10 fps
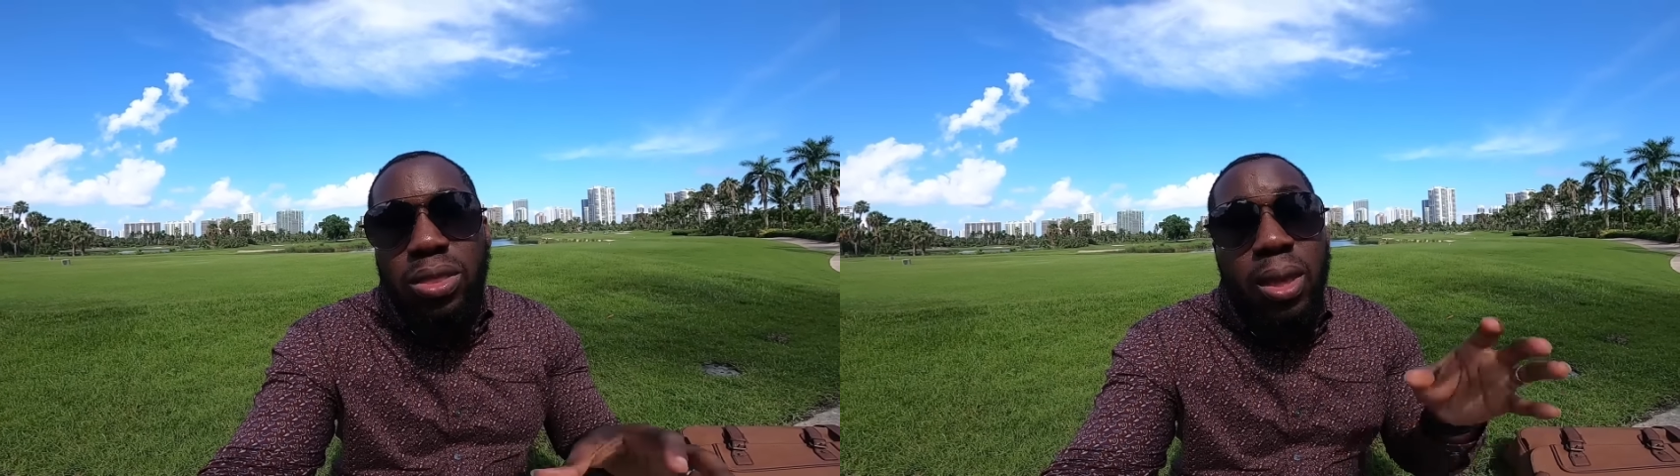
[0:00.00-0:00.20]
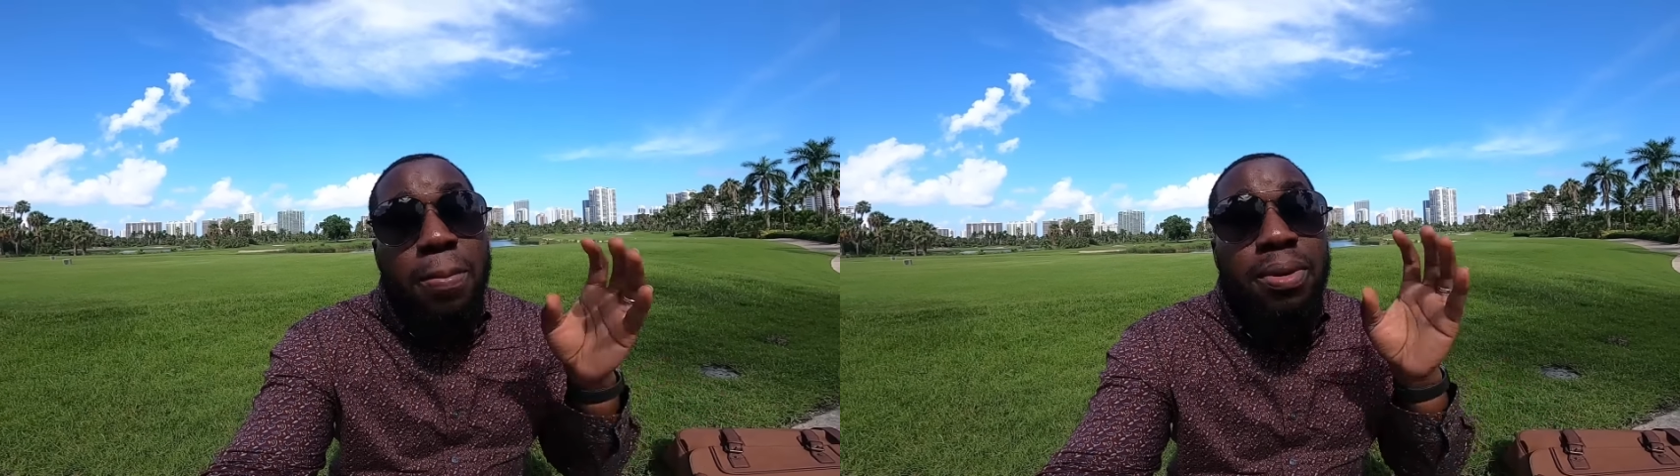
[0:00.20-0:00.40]

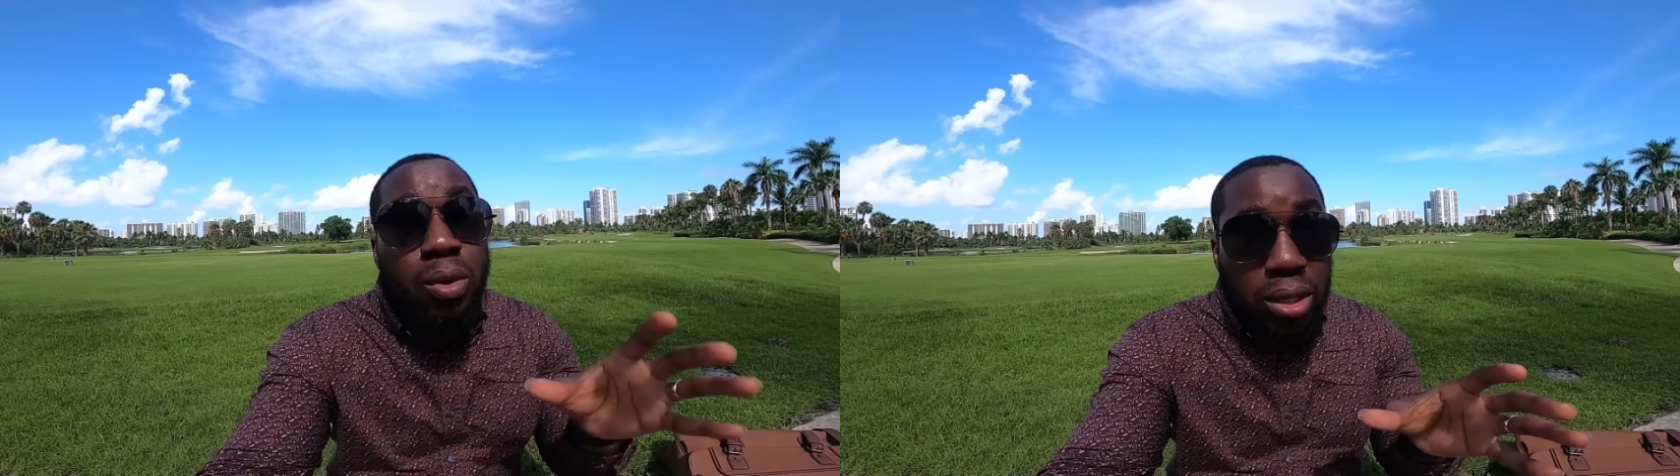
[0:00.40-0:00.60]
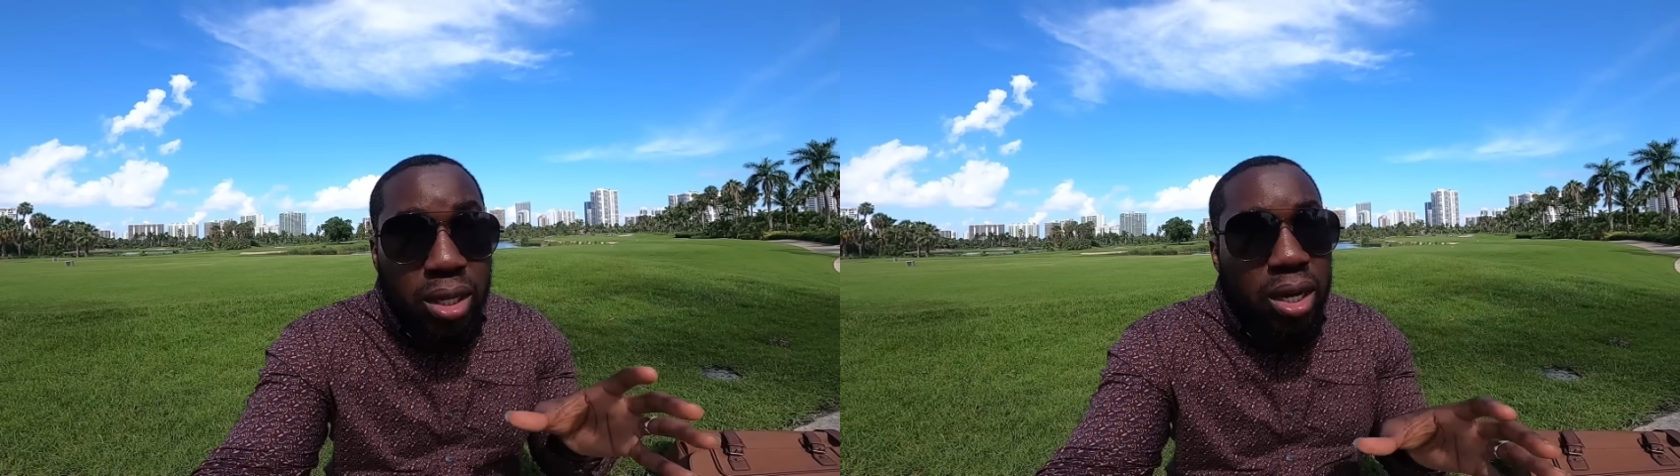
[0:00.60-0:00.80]
with a
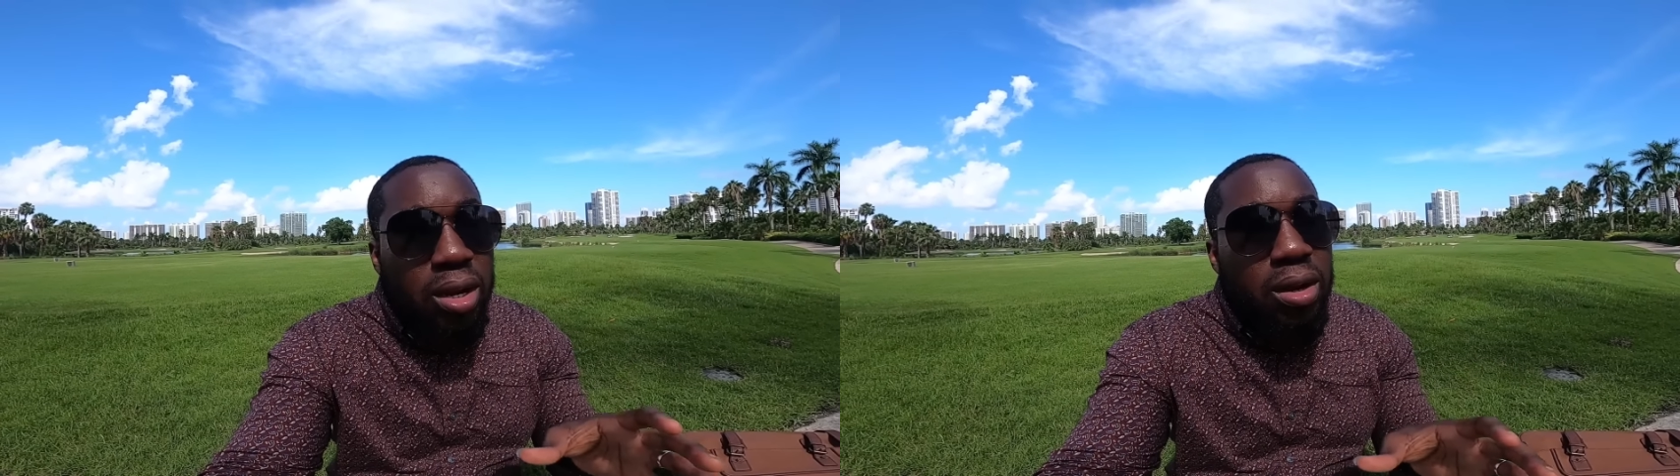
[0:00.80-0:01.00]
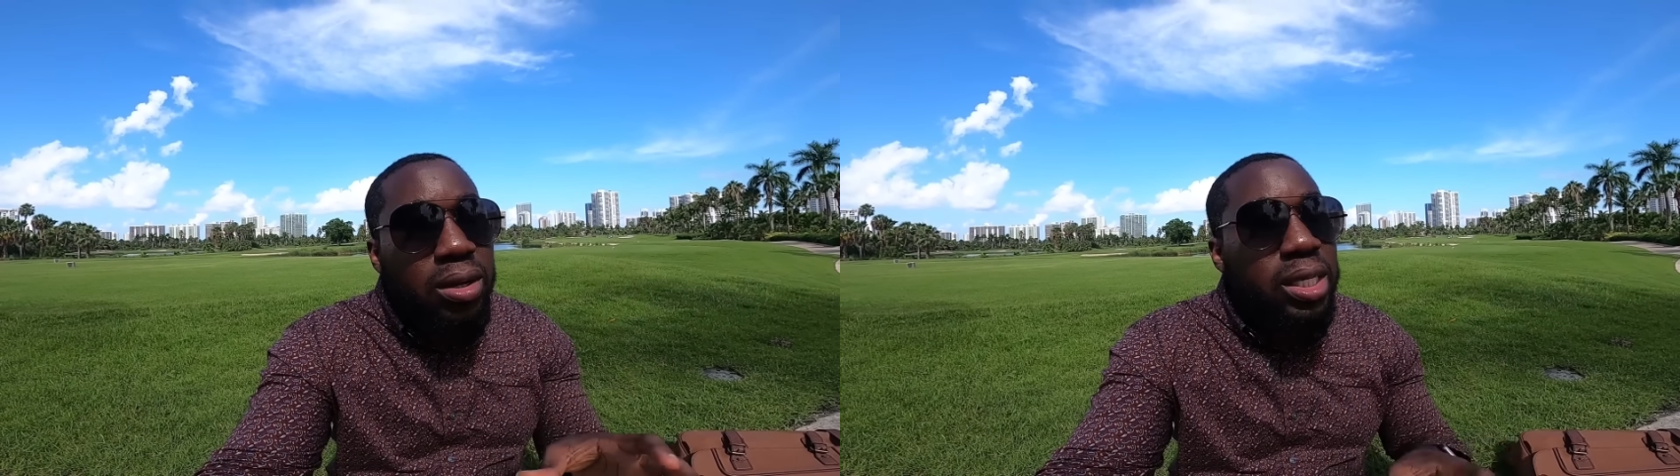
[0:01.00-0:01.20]

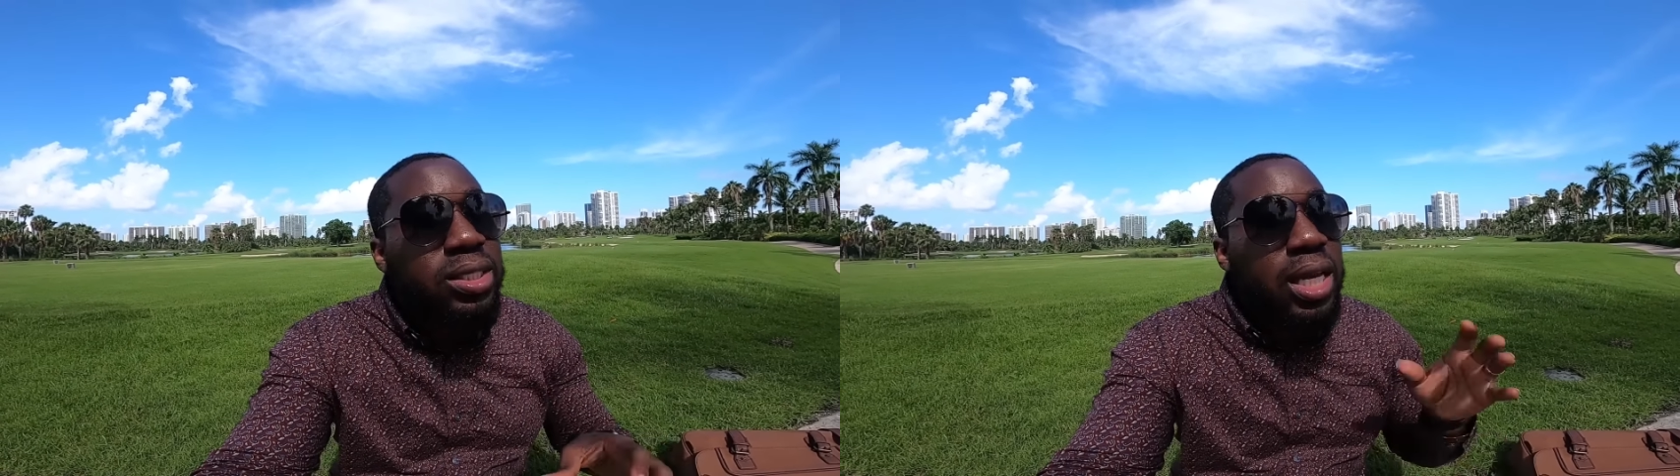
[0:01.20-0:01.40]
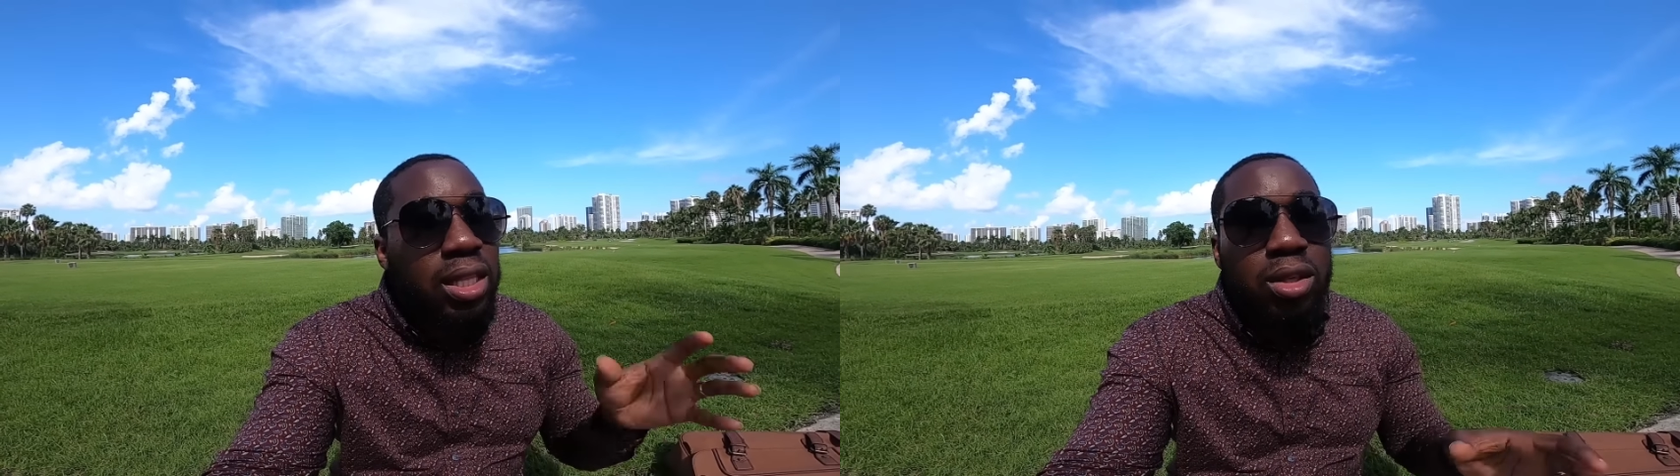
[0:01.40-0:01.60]
billionaire that's
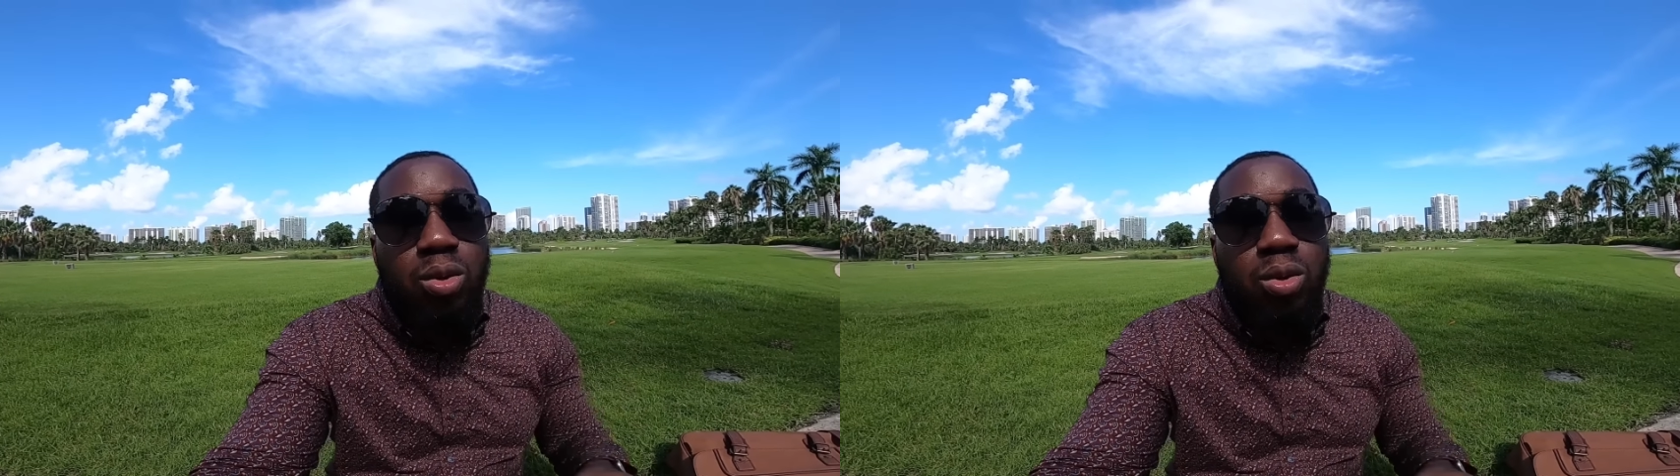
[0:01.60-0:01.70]
telling